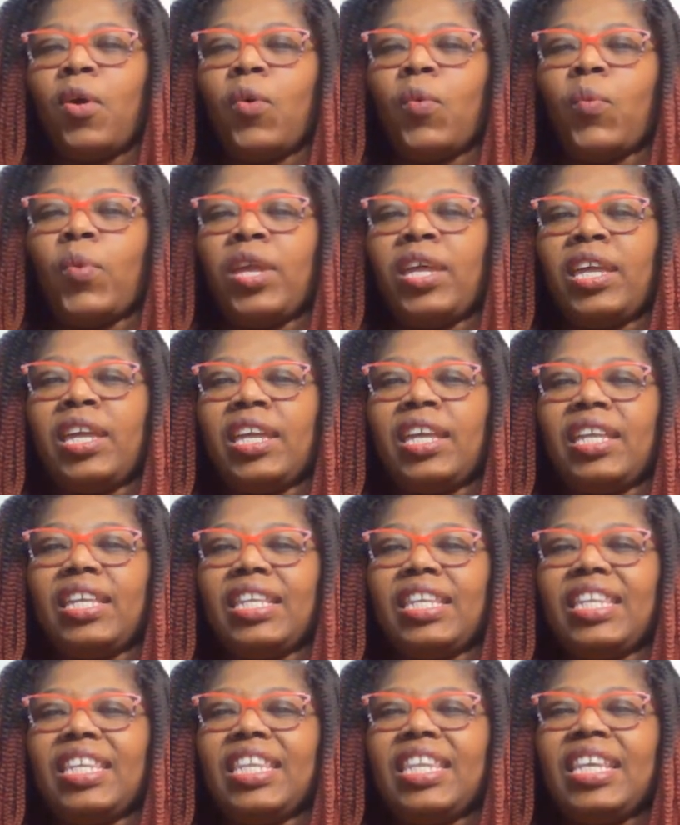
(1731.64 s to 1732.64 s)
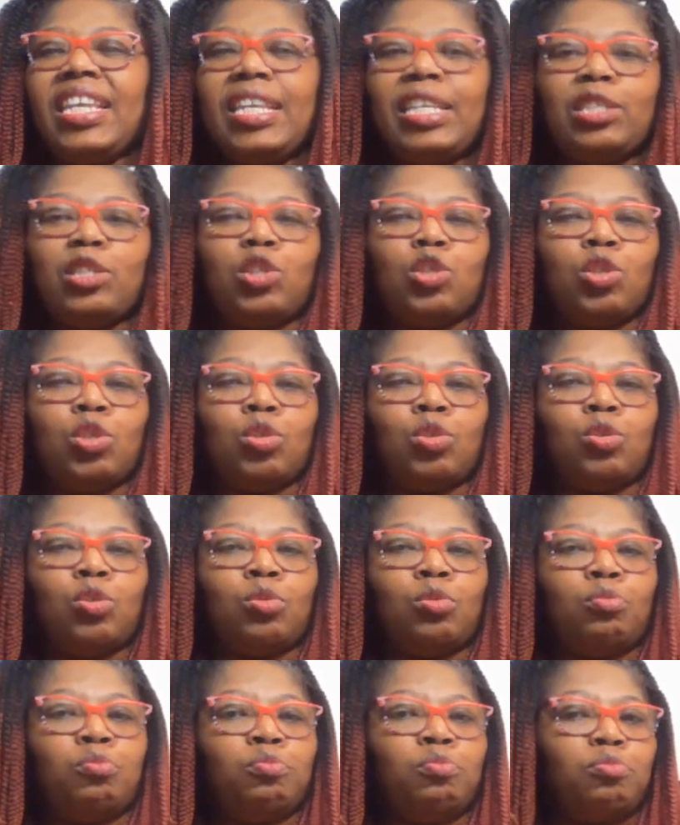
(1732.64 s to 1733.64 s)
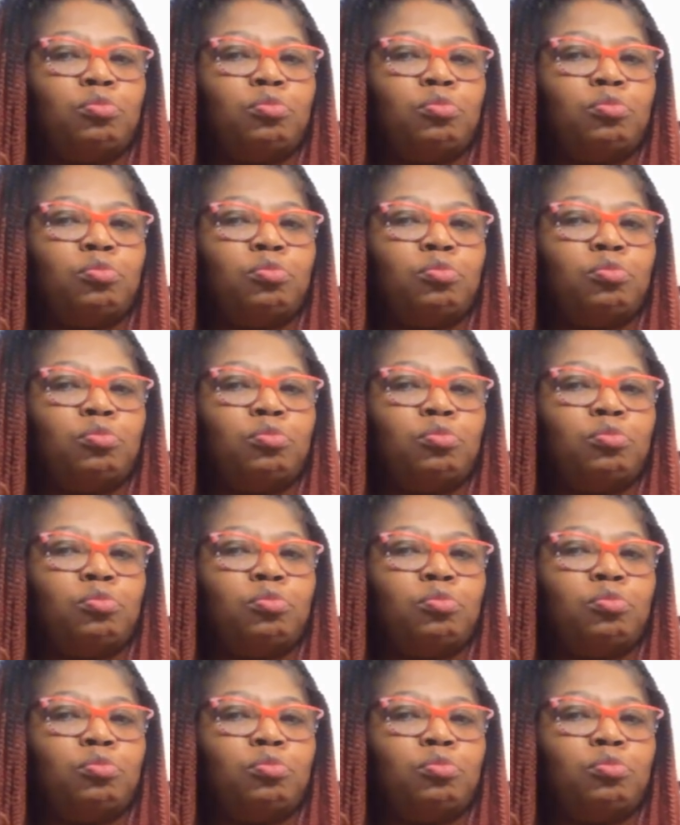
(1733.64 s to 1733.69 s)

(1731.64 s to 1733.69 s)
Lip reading: we need to,